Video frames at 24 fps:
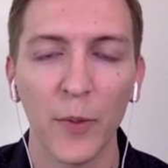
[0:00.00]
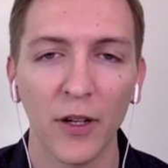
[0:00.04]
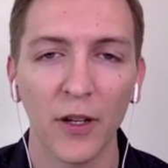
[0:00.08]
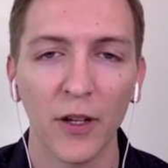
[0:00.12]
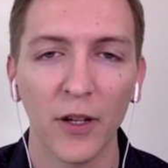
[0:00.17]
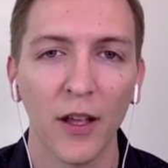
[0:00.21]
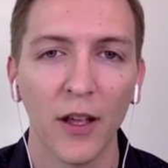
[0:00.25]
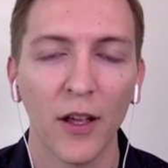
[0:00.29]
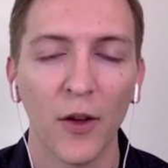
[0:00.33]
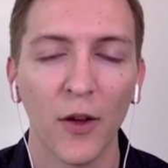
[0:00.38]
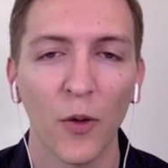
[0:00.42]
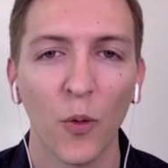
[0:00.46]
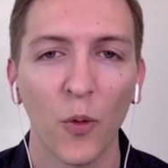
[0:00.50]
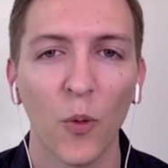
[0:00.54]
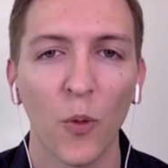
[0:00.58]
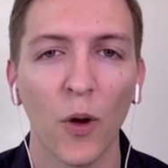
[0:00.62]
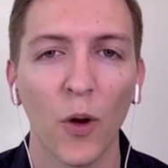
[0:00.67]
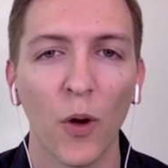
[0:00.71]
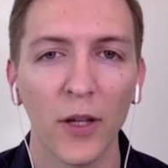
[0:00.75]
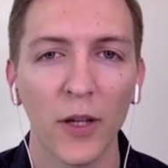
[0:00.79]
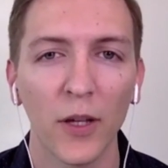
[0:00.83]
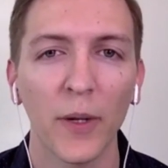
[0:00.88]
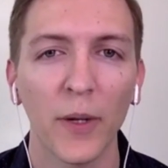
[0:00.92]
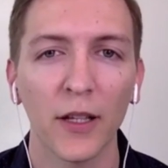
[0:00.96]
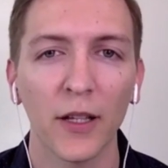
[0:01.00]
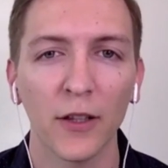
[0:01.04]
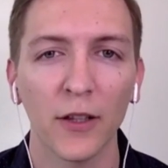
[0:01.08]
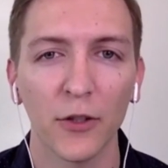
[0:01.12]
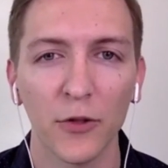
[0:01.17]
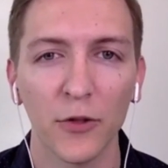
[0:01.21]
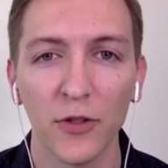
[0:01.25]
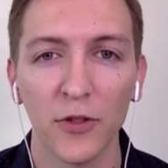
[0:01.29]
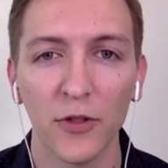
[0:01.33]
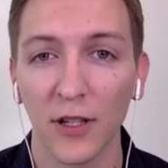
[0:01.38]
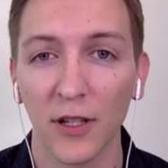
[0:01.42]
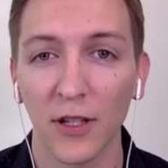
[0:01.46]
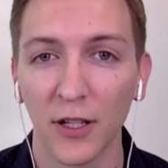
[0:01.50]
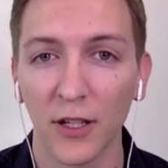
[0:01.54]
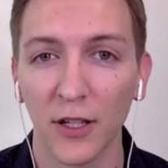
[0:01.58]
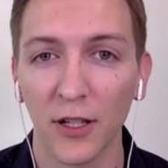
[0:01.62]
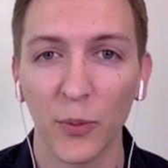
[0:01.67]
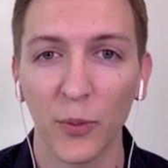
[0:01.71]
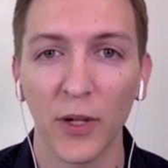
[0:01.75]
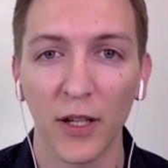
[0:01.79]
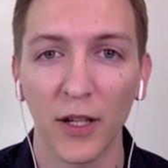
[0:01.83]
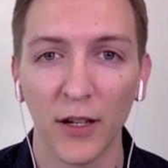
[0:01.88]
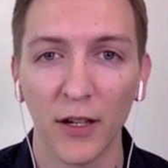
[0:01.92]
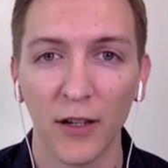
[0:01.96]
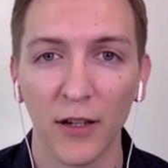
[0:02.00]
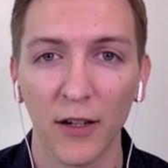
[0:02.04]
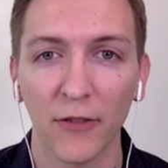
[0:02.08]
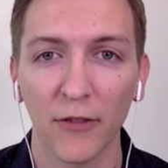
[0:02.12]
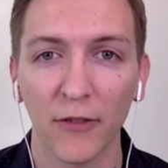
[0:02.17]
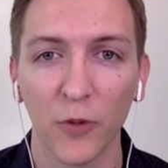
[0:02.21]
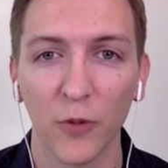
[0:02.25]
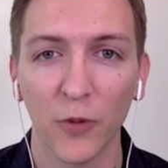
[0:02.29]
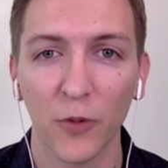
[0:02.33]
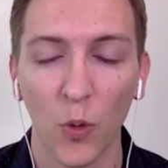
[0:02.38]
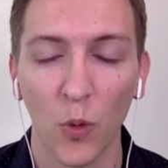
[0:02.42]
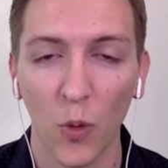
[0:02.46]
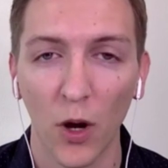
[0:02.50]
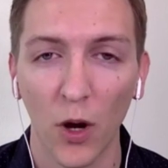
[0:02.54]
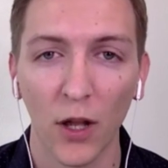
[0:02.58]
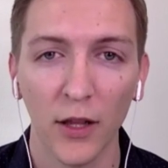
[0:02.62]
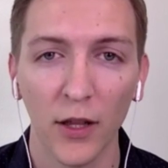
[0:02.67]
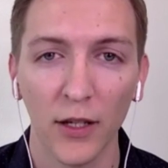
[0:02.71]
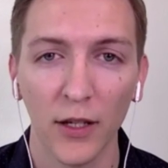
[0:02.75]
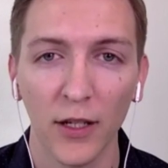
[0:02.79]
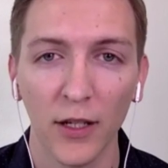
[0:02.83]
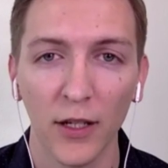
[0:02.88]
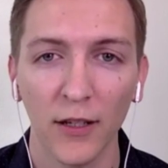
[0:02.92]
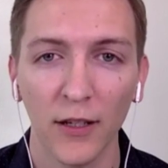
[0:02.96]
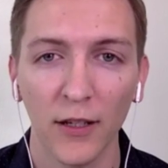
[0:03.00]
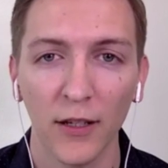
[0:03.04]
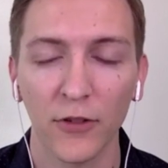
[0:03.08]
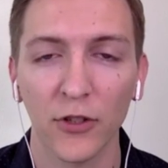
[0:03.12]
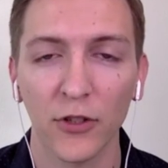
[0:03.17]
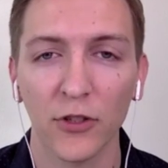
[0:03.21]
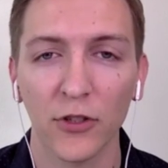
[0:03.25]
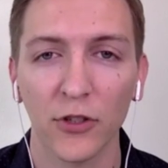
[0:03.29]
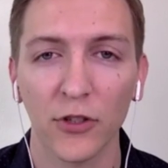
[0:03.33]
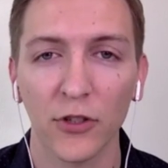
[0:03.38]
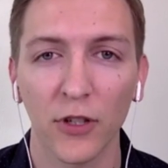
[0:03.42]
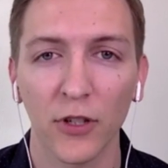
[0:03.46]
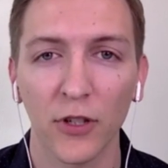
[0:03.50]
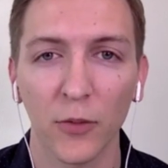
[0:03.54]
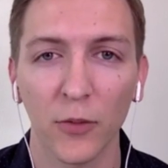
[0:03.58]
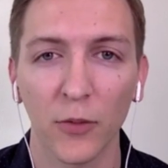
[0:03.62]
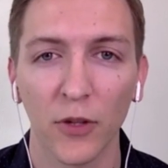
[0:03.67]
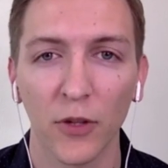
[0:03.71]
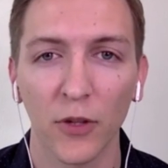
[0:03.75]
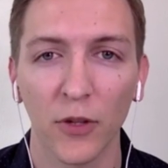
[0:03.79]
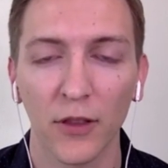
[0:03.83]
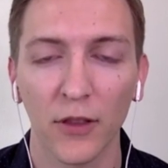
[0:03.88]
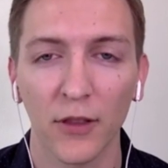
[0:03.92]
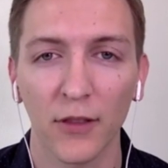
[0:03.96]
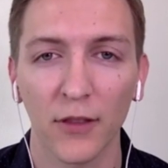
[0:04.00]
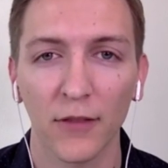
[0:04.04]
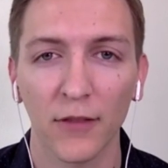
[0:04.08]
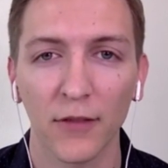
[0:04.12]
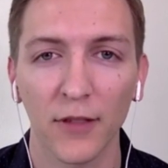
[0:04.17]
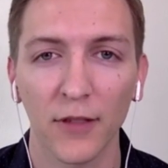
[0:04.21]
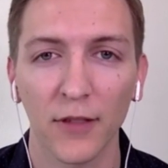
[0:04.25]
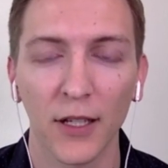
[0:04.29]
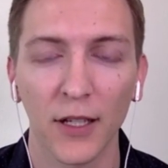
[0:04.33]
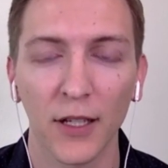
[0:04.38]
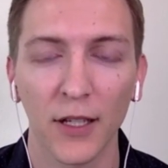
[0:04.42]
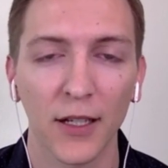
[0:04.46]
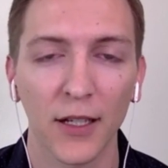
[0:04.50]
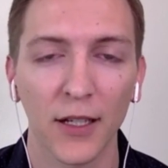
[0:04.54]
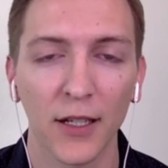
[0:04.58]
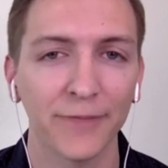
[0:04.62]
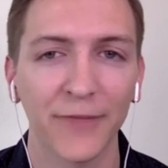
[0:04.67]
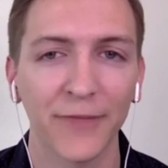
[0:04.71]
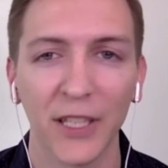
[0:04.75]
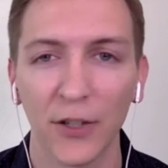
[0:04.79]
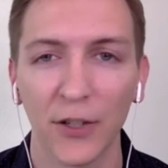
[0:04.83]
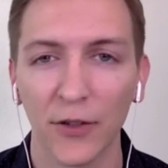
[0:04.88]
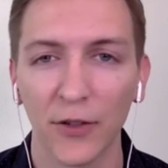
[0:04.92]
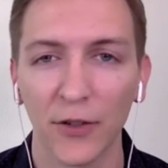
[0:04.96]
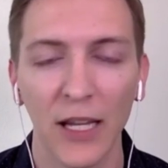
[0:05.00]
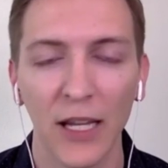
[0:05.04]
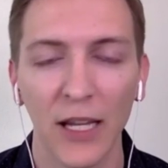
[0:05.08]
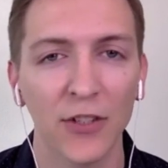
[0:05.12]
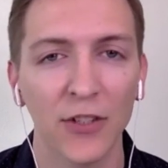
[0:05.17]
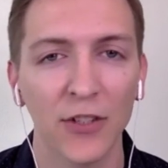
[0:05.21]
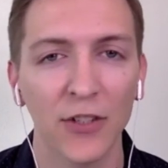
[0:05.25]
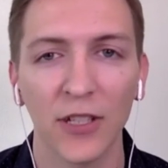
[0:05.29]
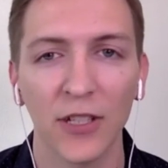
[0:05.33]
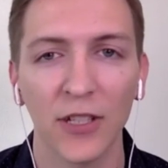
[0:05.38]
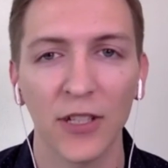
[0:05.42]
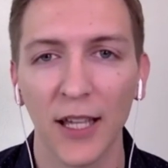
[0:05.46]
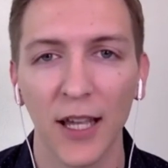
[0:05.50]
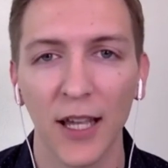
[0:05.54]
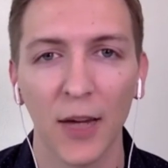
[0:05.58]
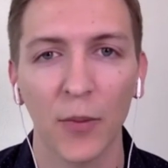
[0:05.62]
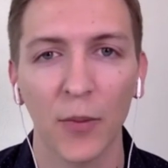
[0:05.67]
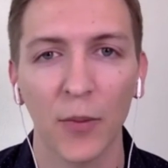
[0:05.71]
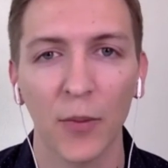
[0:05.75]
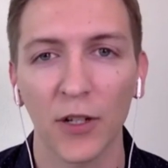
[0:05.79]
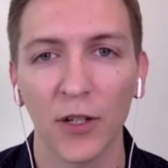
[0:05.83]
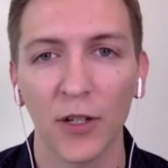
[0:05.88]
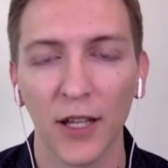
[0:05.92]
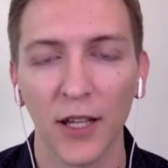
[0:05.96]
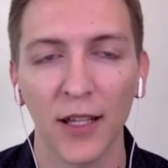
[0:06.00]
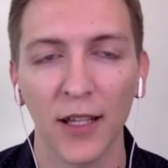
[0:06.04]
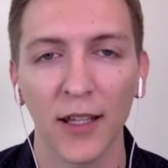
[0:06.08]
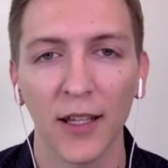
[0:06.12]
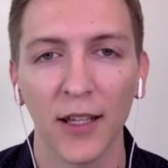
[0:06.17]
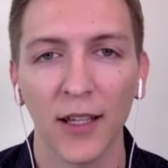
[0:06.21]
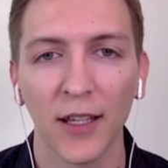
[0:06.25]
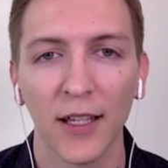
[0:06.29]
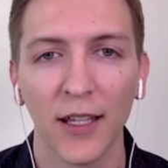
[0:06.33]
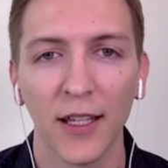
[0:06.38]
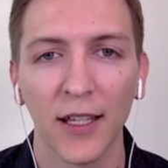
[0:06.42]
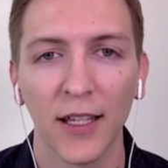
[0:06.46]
And while you might lose a little bit of quality if you're shooting with, an HD camera, like